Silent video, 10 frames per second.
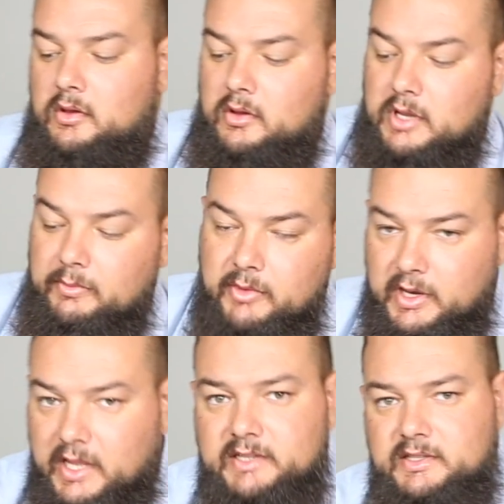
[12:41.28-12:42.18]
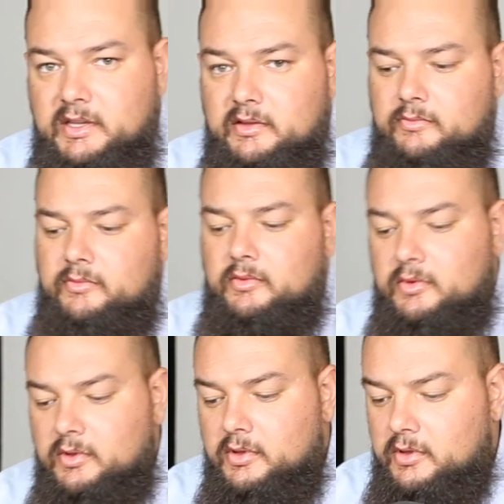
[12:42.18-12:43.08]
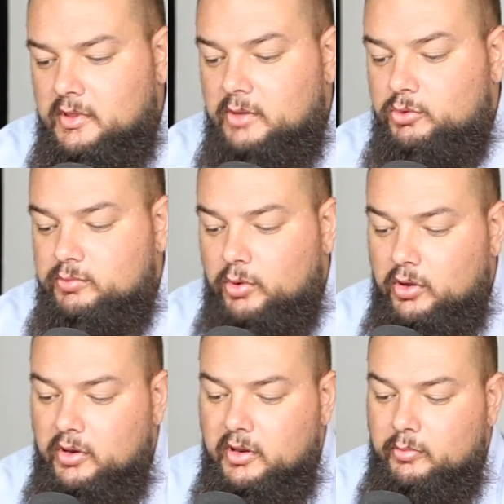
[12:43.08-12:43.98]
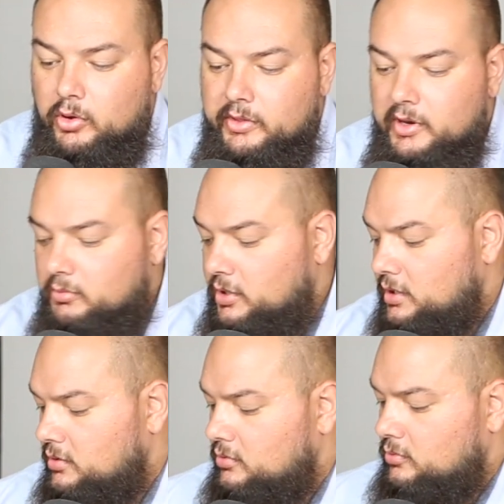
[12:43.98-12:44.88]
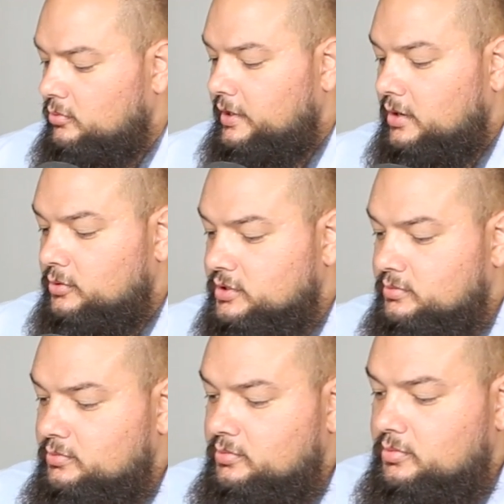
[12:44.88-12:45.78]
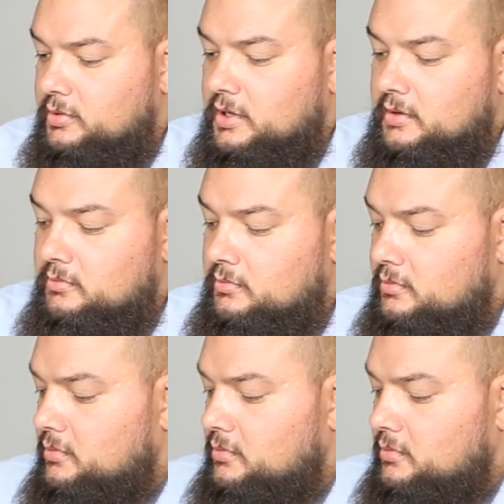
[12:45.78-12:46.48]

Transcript: Okay, the next thing that was bothering me when I was um,